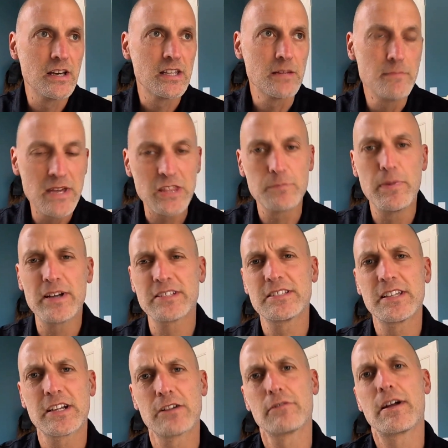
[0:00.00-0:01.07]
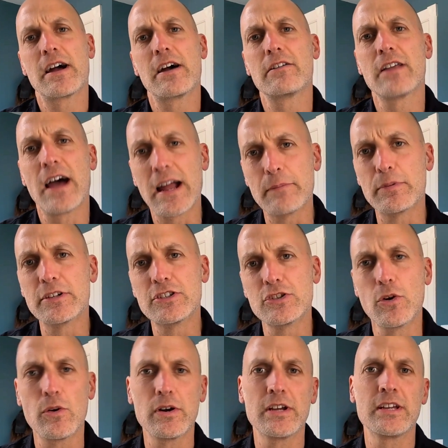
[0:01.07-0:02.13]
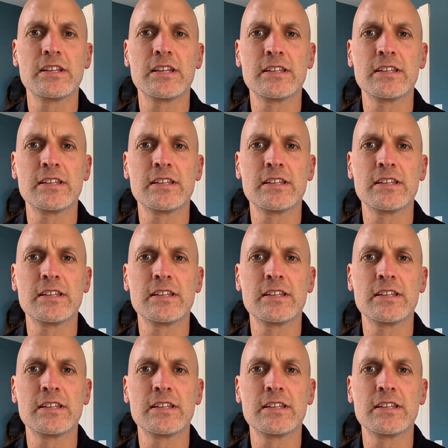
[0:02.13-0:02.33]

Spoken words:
myth busting around hybrid join